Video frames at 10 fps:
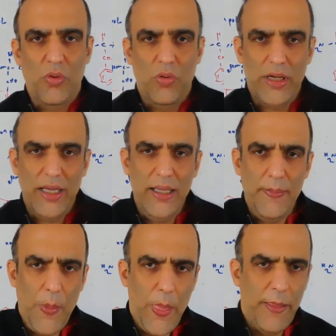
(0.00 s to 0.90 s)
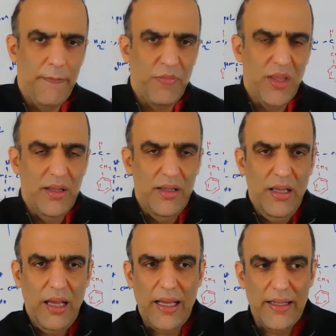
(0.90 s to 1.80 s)
Okay,
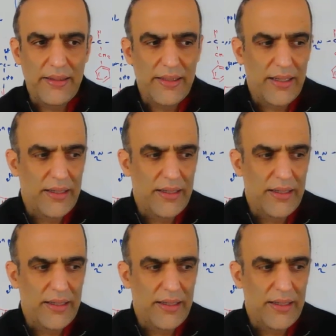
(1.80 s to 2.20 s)
and